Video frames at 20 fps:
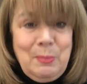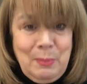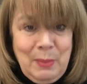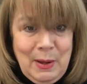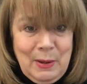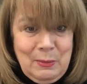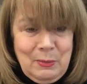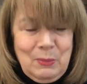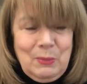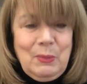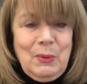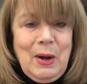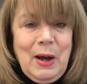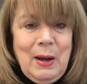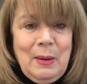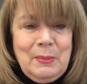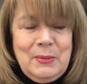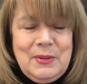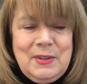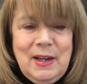but
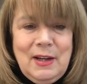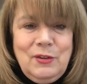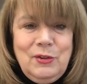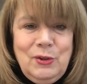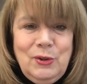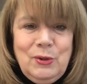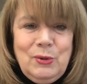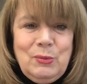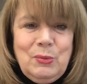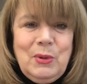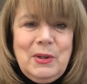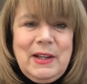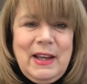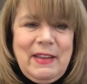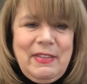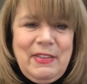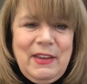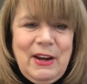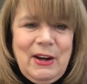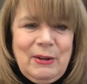stay tuned, we'll
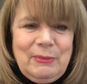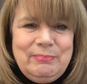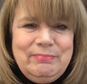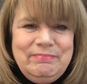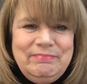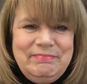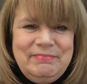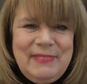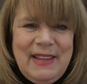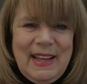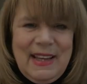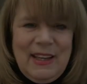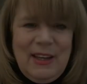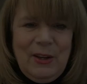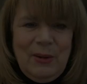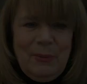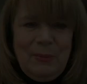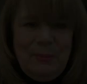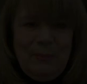get there. Thank you.